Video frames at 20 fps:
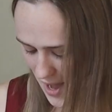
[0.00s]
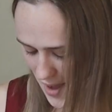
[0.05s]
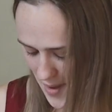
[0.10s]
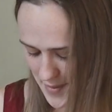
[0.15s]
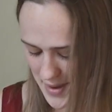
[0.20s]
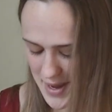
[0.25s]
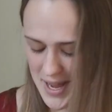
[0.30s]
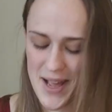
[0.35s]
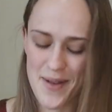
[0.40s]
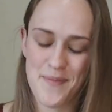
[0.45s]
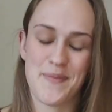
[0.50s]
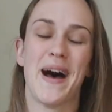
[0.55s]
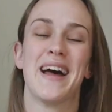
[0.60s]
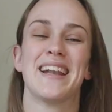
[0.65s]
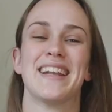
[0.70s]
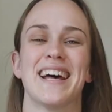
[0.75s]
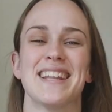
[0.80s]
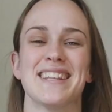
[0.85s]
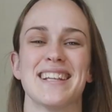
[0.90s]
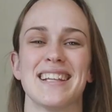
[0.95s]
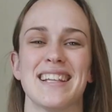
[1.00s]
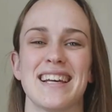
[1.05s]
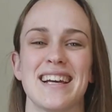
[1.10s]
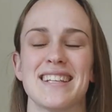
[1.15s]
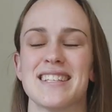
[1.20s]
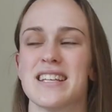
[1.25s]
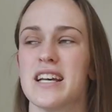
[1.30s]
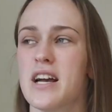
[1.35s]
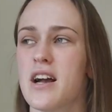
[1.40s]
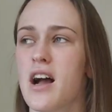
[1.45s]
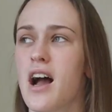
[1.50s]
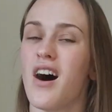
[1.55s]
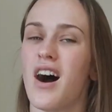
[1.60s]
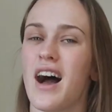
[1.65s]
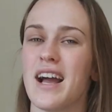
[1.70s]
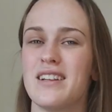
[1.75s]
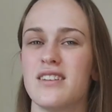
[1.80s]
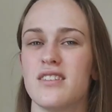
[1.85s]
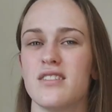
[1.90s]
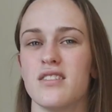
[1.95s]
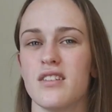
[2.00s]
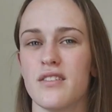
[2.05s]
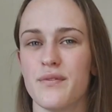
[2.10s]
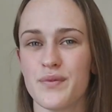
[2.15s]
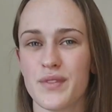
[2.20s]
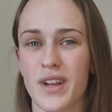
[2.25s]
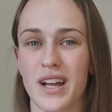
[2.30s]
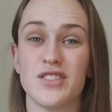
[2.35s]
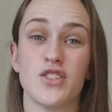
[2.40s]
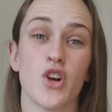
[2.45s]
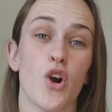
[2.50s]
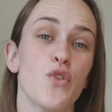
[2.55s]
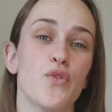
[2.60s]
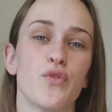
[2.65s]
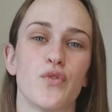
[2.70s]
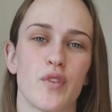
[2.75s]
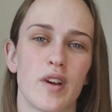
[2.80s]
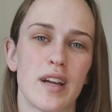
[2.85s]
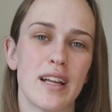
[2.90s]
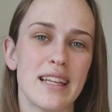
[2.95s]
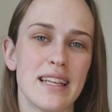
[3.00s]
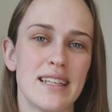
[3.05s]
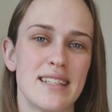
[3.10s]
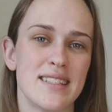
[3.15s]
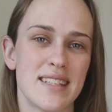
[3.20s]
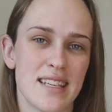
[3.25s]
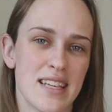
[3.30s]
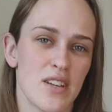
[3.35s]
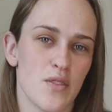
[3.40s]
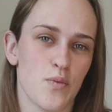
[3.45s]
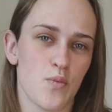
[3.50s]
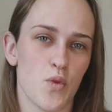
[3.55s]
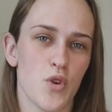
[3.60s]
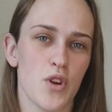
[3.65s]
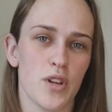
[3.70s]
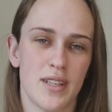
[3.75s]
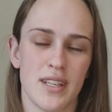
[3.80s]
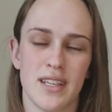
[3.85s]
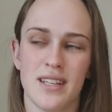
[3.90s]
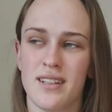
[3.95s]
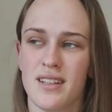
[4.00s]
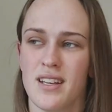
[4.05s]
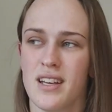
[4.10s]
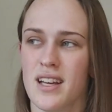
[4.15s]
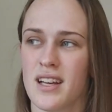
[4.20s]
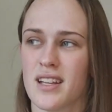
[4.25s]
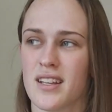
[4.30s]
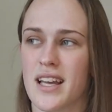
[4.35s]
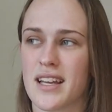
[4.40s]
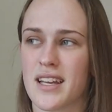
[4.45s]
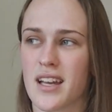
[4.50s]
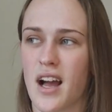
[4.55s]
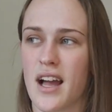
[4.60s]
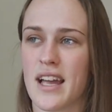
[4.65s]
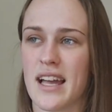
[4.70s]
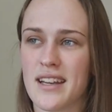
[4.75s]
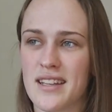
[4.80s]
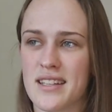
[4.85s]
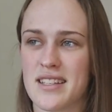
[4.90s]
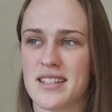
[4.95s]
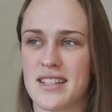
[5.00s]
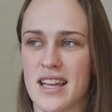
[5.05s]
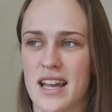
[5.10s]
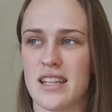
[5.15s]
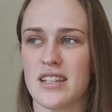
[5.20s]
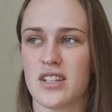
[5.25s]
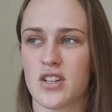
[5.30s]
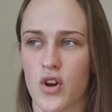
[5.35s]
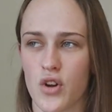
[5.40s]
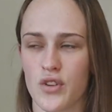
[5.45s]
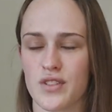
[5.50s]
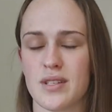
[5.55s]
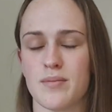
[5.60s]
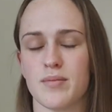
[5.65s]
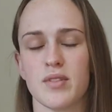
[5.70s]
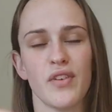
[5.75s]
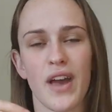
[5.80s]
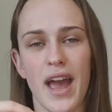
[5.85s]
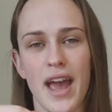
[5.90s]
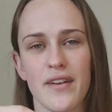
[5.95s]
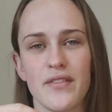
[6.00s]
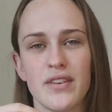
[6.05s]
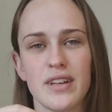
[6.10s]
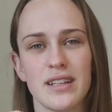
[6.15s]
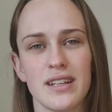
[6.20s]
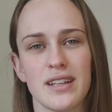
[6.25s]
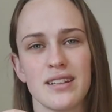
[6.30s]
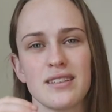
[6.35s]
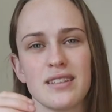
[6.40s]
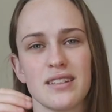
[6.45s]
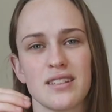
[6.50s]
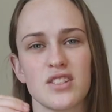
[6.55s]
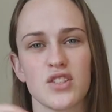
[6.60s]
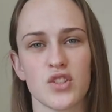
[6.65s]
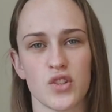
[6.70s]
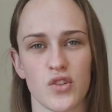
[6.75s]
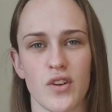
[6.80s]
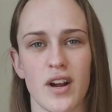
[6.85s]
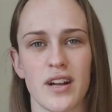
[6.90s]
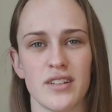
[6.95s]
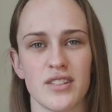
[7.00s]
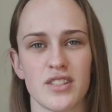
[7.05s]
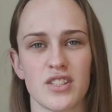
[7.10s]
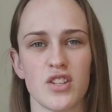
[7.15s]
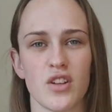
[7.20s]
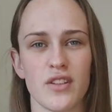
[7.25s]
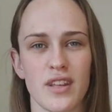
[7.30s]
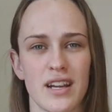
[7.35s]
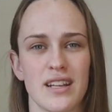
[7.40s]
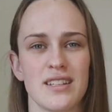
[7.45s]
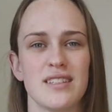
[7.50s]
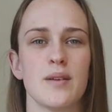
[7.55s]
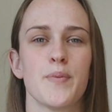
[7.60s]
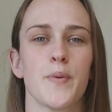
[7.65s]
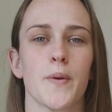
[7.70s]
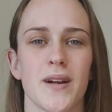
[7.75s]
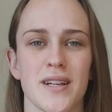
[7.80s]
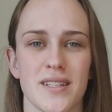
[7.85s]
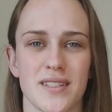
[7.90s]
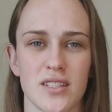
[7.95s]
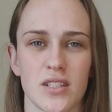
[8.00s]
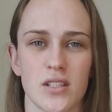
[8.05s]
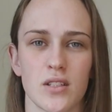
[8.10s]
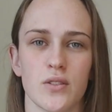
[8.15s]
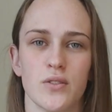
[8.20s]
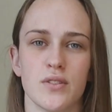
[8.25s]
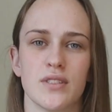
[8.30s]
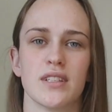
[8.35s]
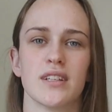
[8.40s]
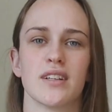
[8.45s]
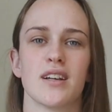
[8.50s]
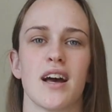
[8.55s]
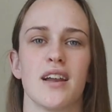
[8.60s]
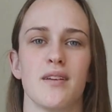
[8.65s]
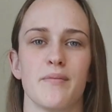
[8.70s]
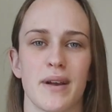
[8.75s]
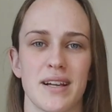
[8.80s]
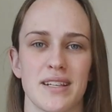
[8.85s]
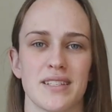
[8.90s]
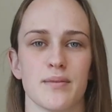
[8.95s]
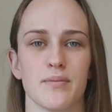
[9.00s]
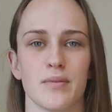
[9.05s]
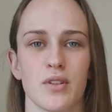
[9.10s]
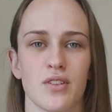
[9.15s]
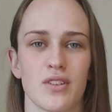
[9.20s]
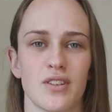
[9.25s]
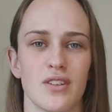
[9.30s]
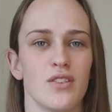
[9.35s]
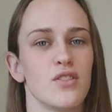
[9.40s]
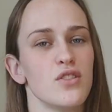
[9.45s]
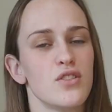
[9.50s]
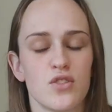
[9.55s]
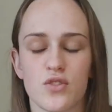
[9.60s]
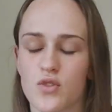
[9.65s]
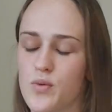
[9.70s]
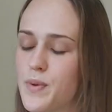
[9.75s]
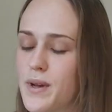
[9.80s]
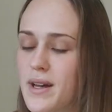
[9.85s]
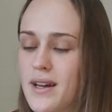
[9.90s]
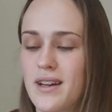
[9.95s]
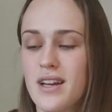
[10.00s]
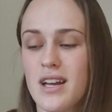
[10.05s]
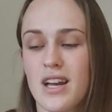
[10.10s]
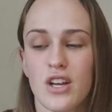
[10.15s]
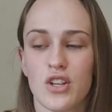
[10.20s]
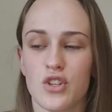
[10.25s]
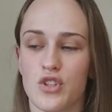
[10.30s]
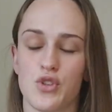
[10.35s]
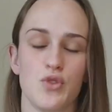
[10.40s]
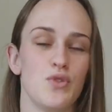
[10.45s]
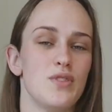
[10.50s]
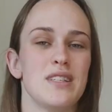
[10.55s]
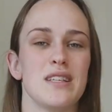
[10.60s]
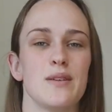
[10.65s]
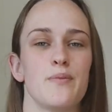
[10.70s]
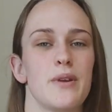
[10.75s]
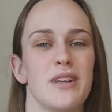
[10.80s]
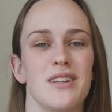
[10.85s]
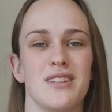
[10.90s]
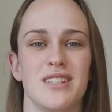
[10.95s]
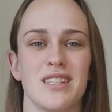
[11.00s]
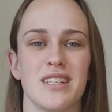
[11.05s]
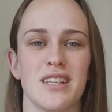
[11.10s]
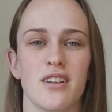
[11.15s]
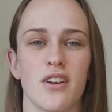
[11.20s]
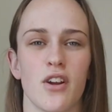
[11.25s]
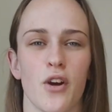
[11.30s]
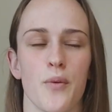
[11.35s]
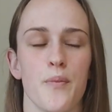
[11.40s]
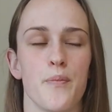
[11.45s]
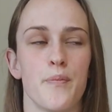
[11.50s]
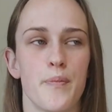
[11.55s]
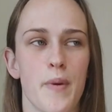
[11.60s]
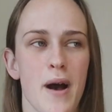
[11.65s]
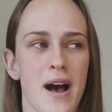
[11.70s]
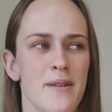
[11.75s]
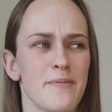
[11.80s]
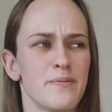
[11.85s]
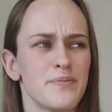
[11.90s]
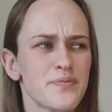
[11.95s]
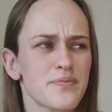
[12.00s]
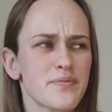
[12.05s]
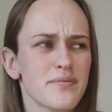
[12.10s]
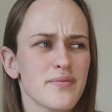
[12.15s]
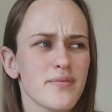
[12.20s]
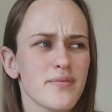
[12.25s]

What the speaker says: But nonetheless, I don't really see it working. Like, I understand the concept of having the scrunch so that it separates the glutes and it kind of makes them look super juicy, peachy, you know, but